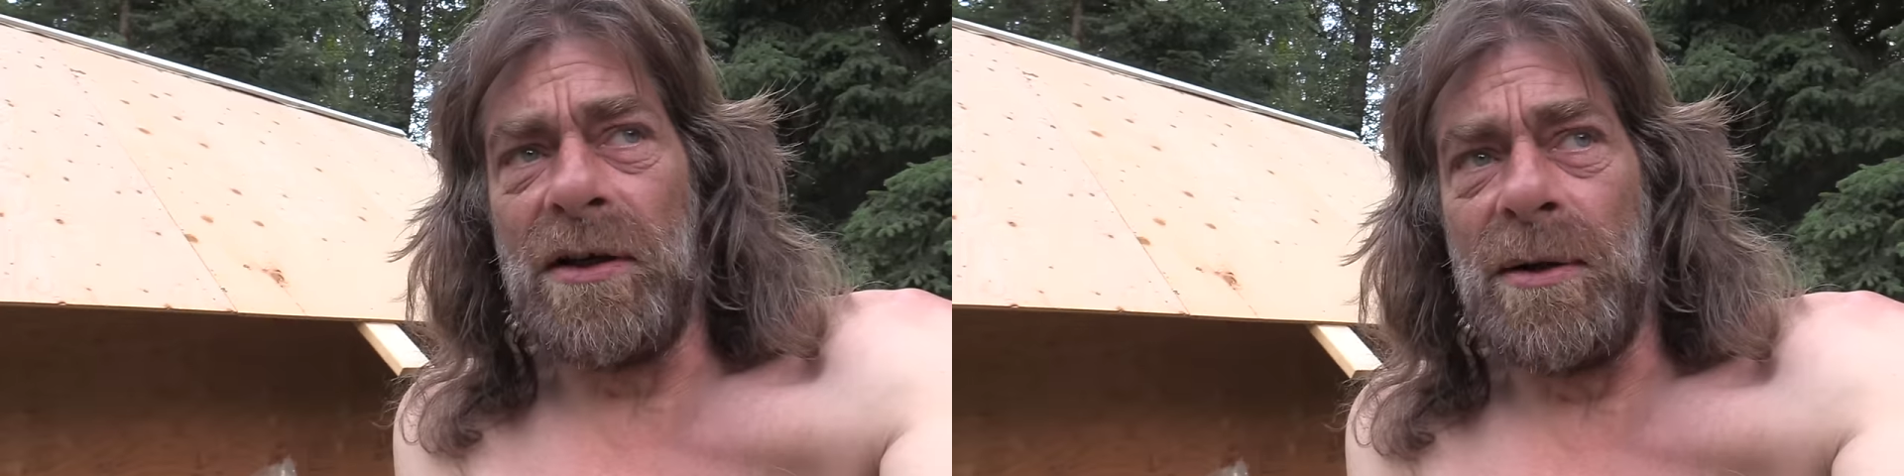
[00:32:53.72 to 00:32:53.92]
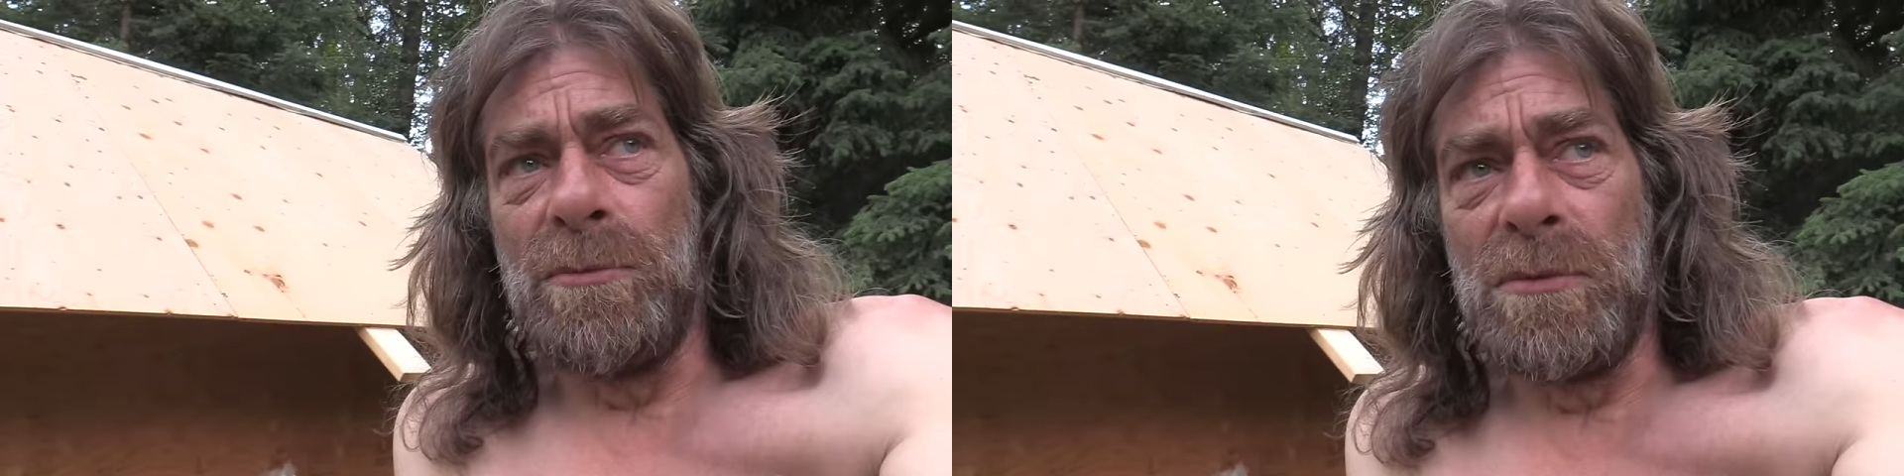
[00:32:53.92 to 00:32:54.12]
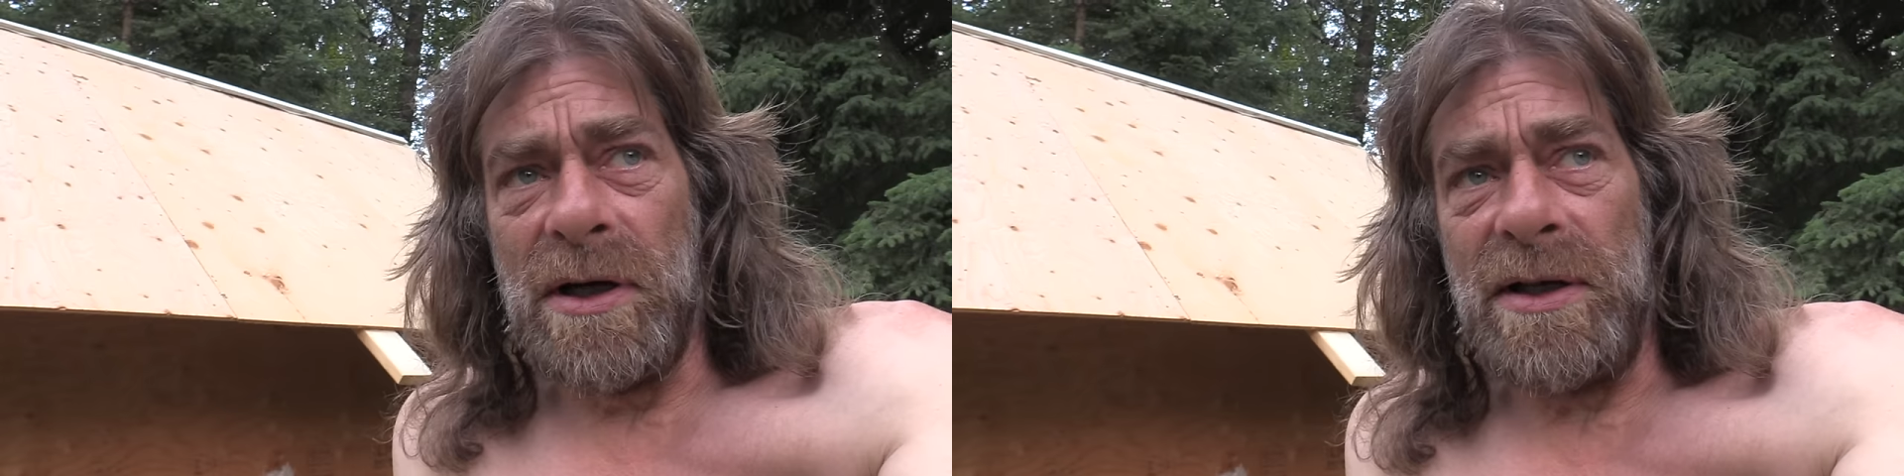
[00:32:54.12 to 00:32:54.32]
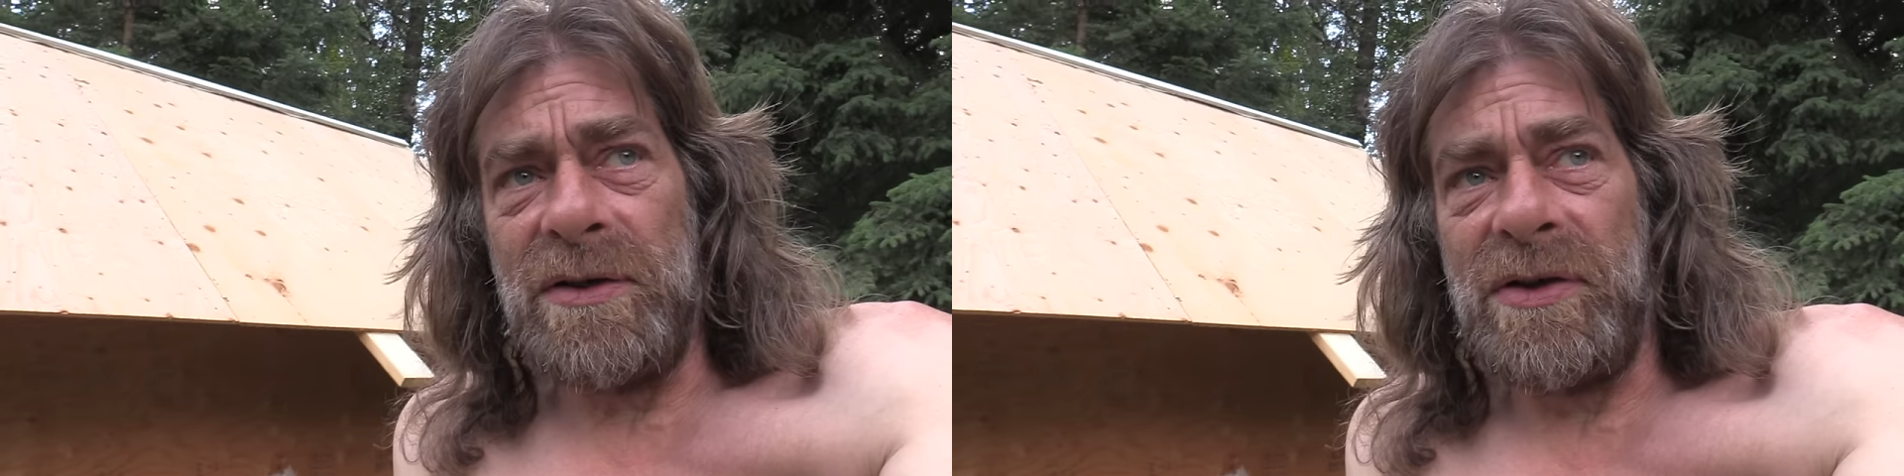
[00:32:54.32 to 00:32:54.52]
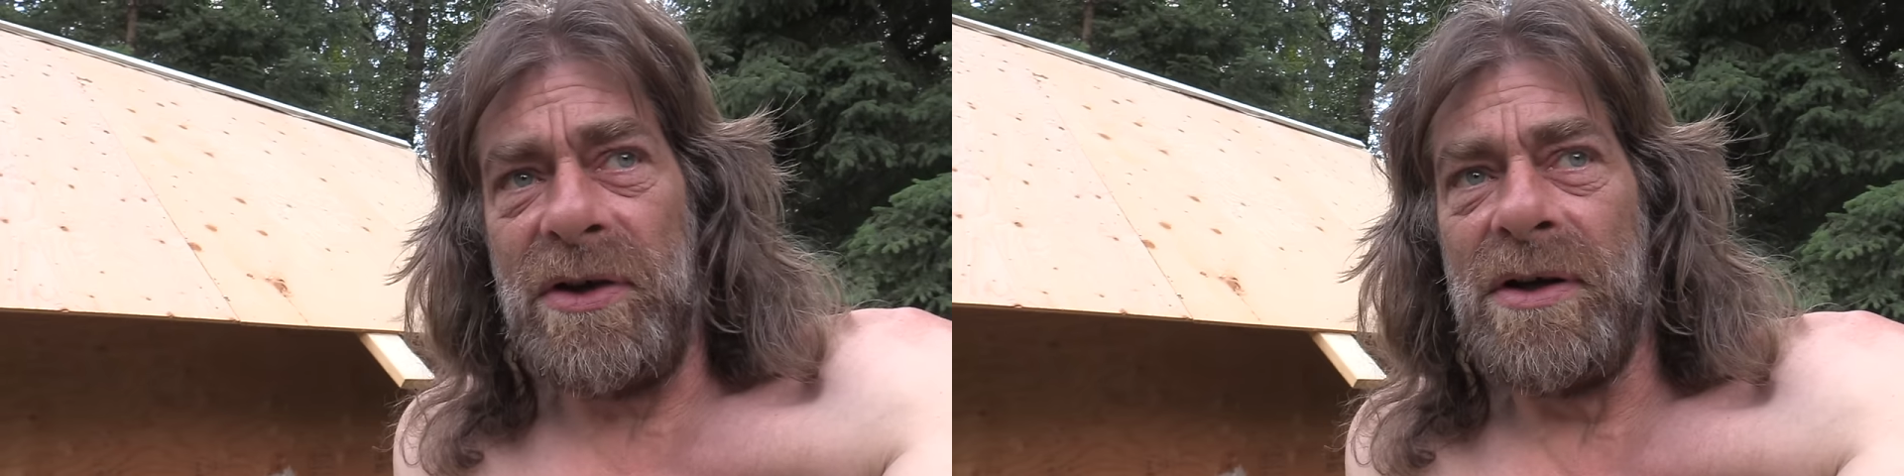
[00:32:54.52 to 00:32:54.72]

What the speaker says: I might...